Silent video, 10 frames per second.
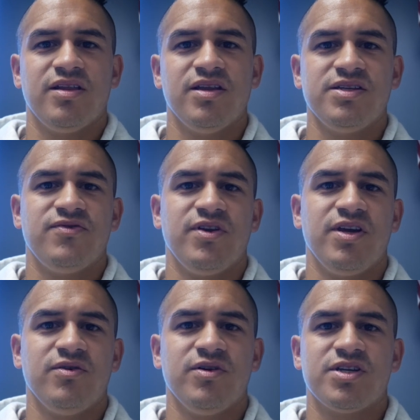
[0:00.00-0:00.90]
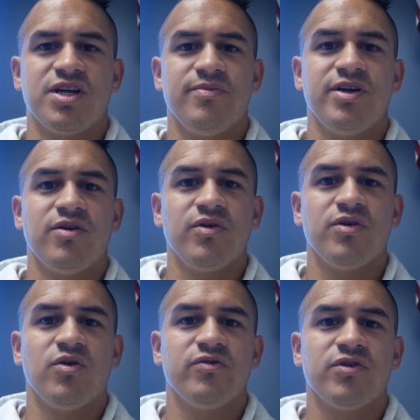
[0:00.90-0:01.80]
this video is going to be going
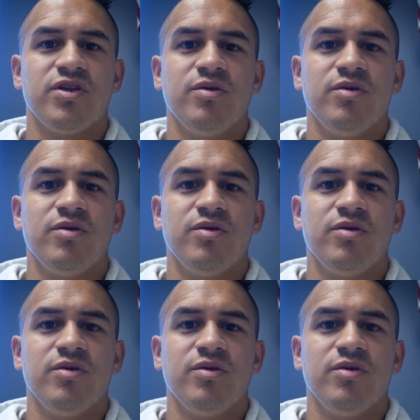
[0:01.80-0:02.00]
over the